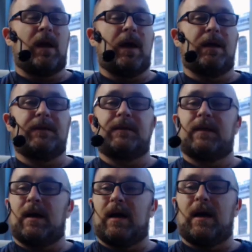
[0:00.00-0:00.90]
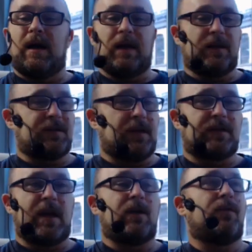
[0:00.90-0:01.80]
And uh, LSD
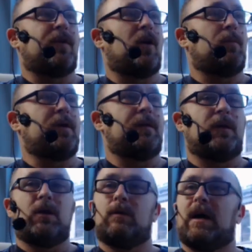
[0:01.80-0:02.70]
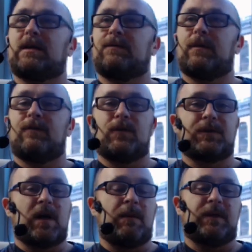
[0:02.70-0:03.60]
psychotherapy in the U.S. for the
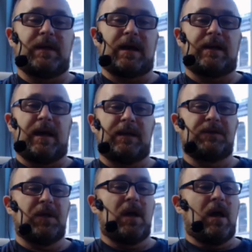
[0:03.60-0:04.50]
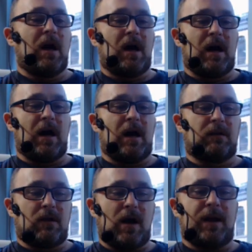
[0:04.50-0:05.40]
first time in decades. Yeah. Uh, a
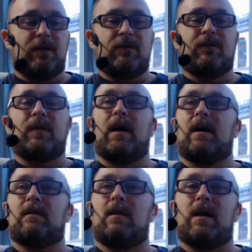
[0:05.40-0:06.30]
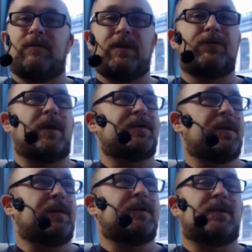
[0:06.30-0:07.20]
lot of lot of interest
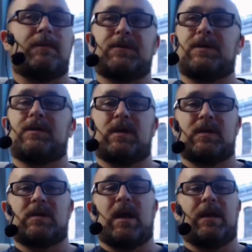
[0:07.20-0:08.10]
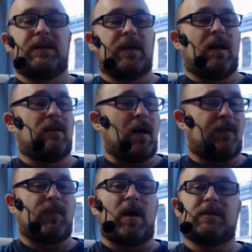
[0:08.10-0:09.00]
in these substances yeah. and a lot
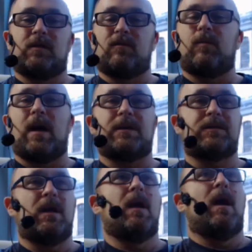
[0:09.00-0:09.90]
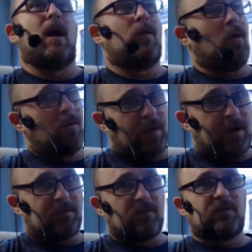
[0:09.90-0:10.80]
of positive press, although
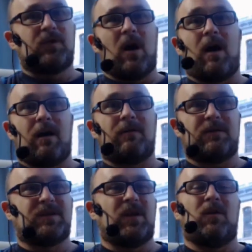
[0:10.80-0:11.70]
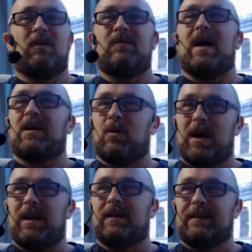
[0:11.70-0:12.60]
they are still, in fact,
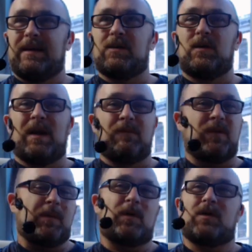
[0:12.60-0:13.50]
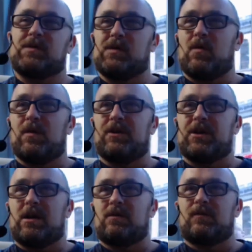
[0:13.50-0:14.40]
quite illegal, and people are still going to
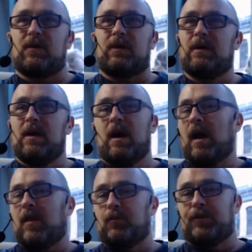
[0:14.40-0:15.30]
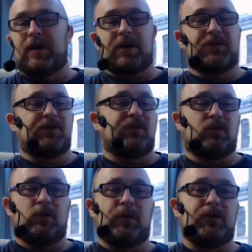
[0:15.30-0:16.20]
jail for the production,
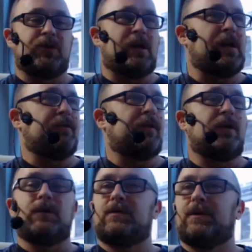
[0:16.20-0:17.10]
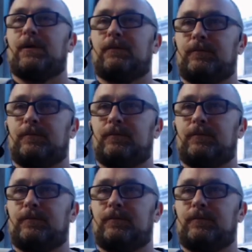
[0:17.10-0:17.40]
distribution, and even use. You know.